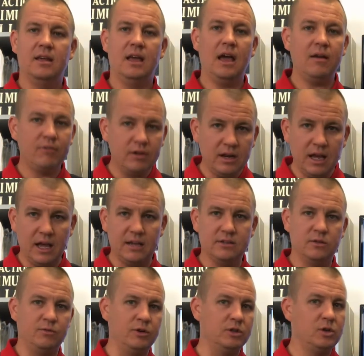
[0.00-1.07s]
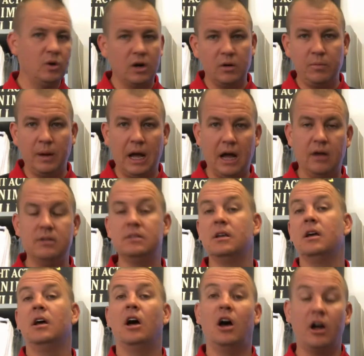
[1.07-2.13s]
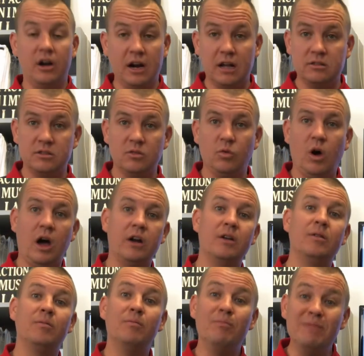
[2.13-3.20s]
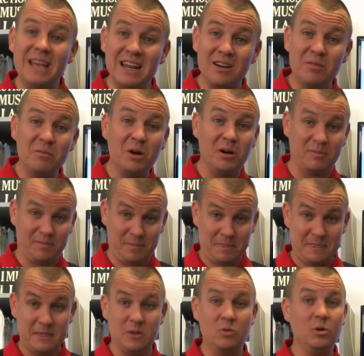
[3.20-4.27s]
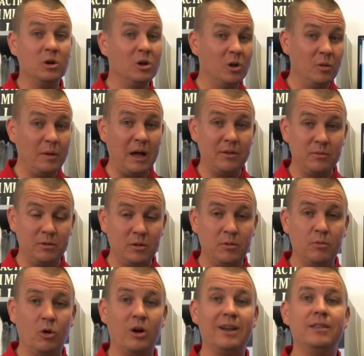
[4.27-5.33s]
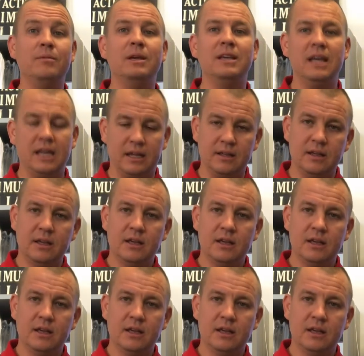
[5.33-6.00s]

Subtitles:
Every day. So if you're 200 pounds, 100 ounces of water minimum. You will go to the bathroom a little bit more in the beginning.